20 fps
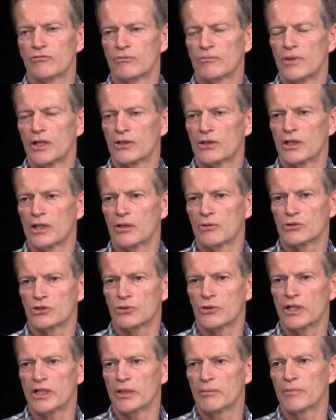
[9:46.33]
from our
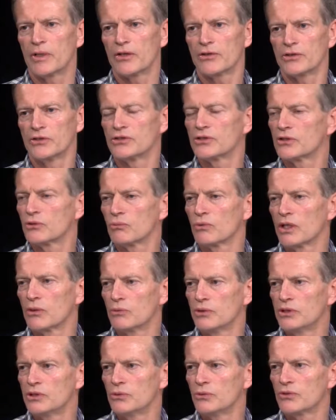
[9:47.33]
training methods and the way
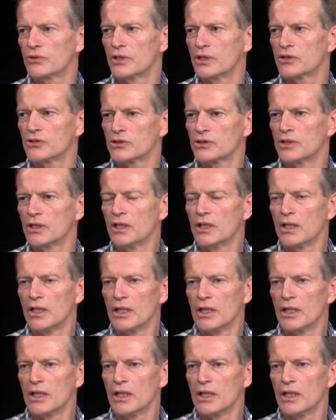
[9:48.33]
we do things, and